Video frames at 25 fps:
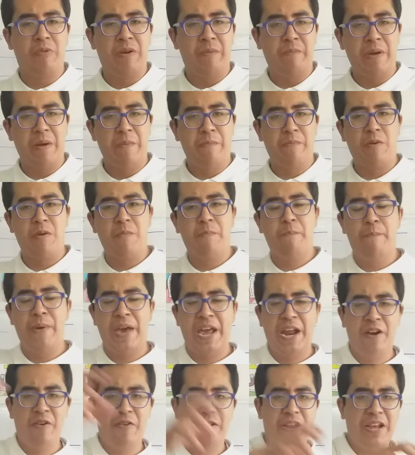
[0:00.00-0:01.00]
Remember,
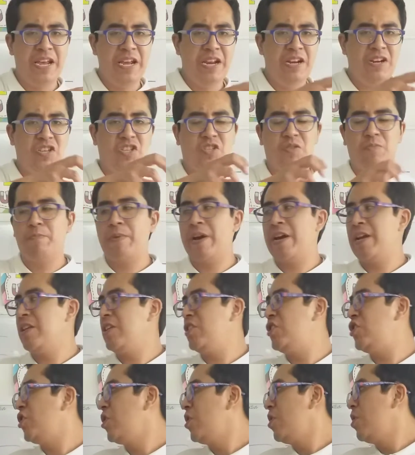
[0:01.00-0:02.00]
bear in
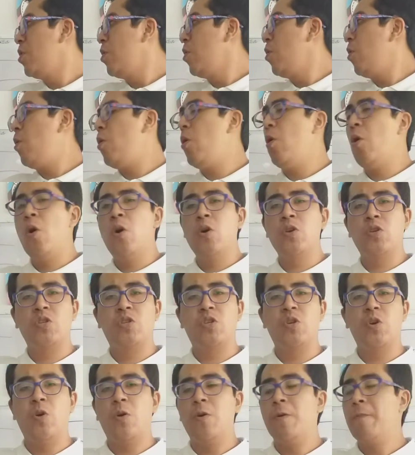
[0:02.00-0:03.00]
Spanish,
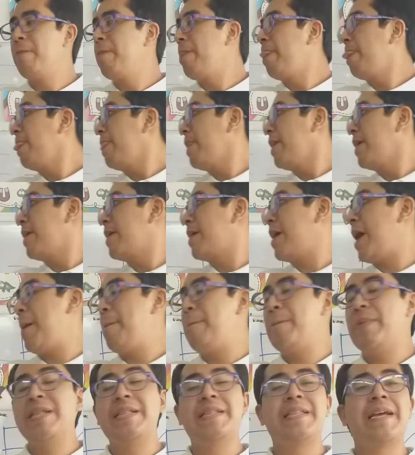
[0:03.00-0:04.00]
oso.
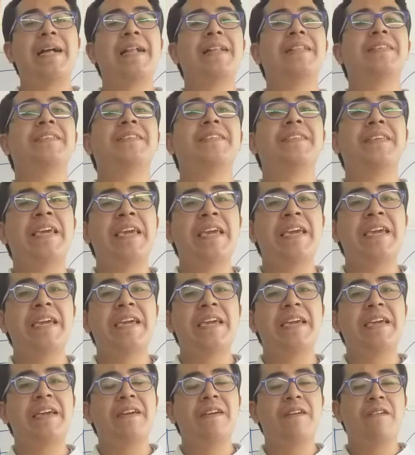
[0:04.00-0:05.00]
Capital
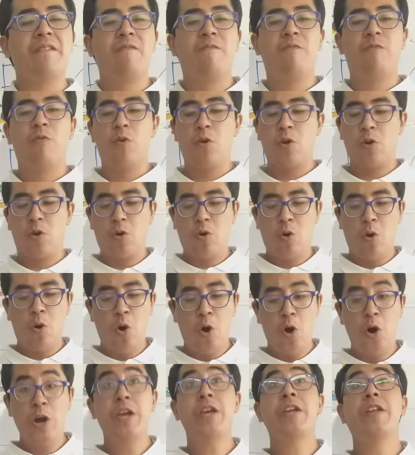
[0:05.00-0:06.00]
C for
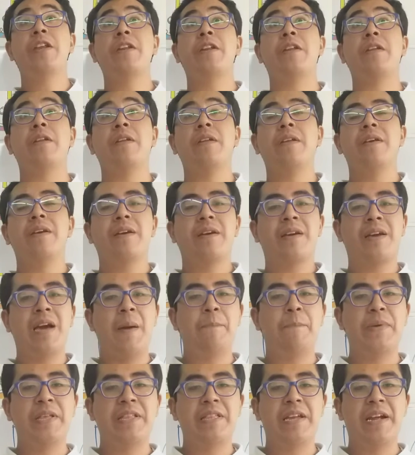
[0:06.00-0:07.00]
coin.
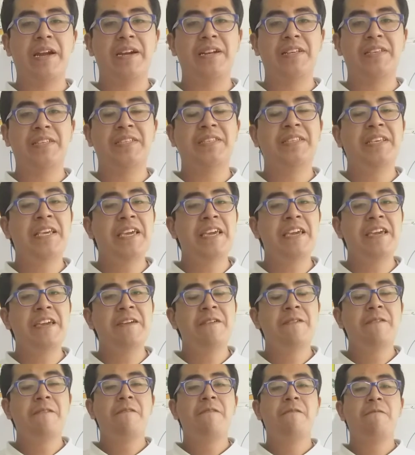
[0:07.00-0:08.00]
Capital
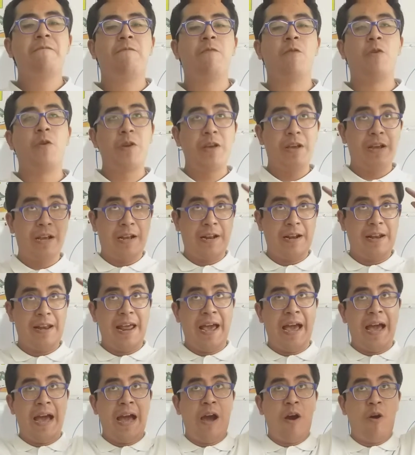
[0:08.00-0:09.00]
C for
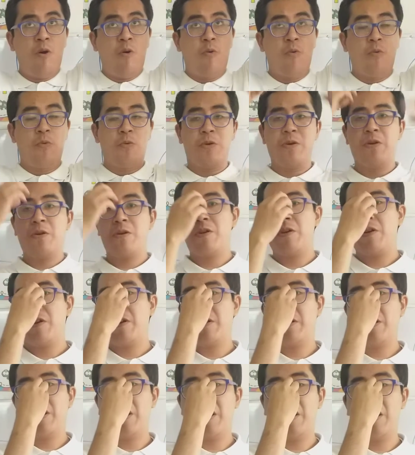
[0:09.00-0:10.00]

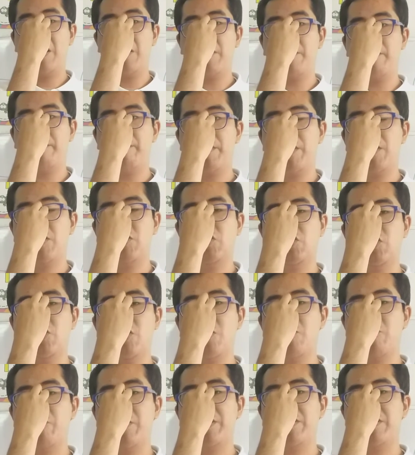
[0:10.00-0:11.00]
clown, the
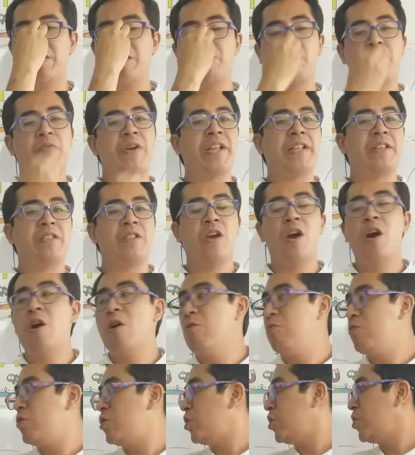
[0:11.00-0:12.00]
person with the red
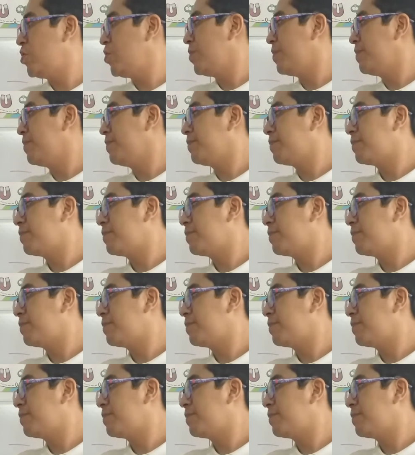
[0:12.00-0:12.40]
nose.